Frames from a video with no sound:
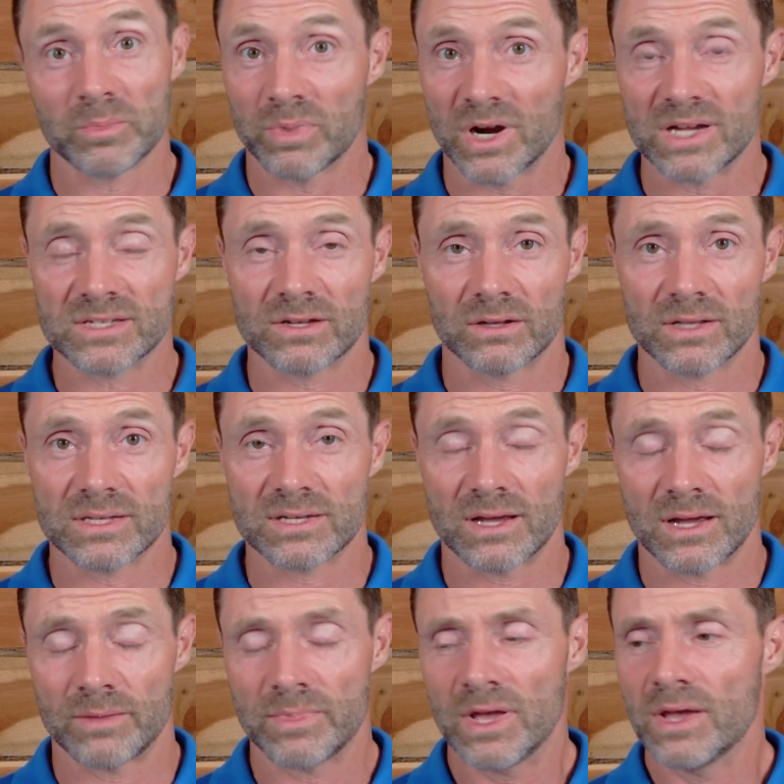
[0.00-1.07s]
breast all the
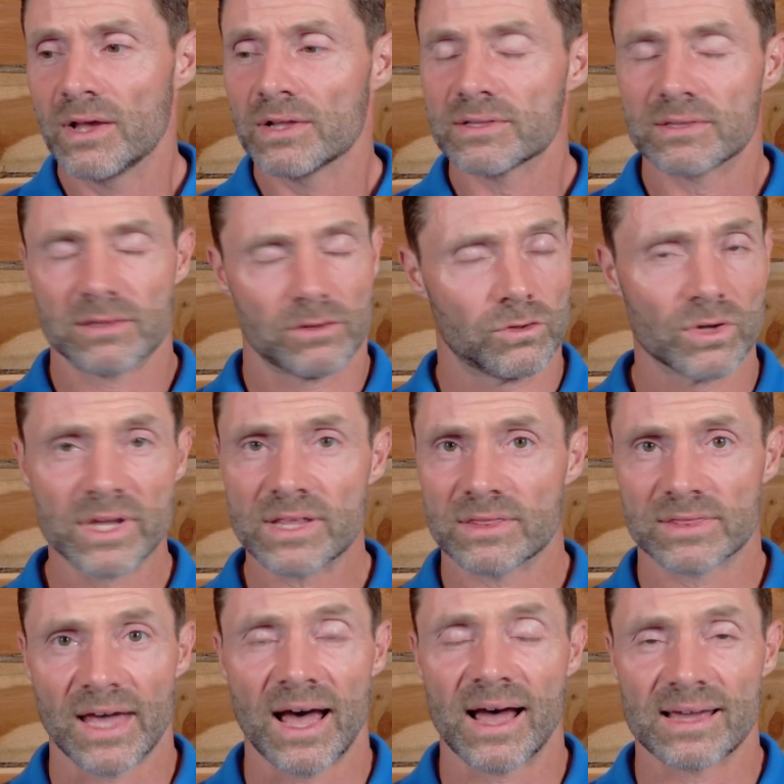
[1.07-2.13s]
time, look at
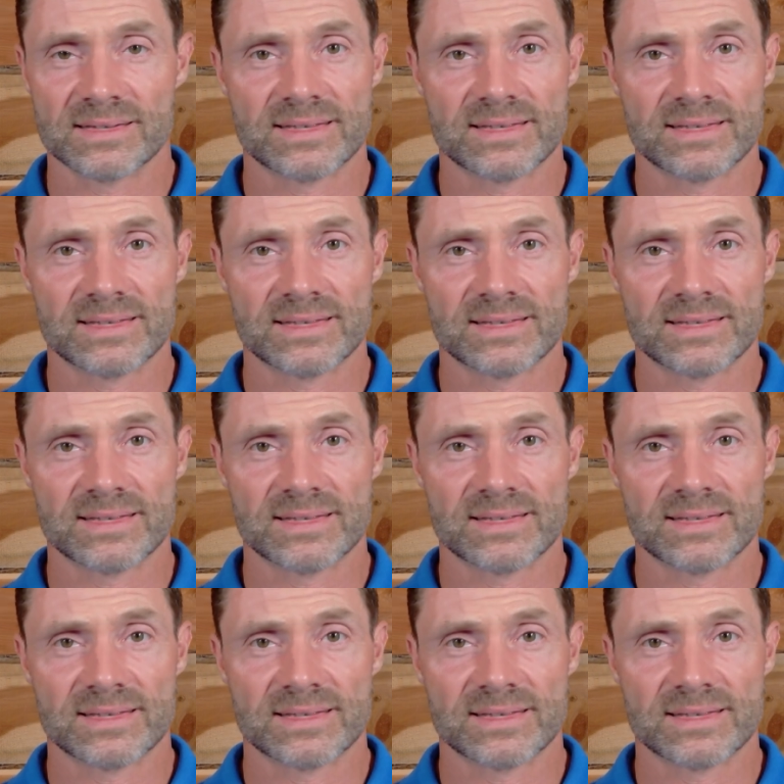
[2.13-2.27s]
thighs.